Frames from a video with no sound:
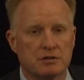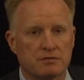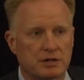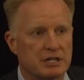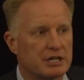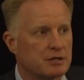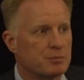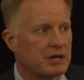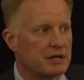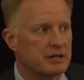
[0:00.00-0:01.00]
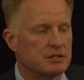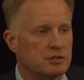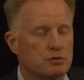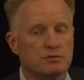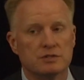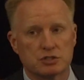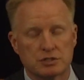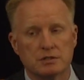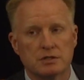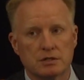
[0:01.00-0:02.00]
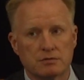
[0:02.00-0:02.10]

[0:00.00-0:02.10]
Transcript: for getting behind a new vision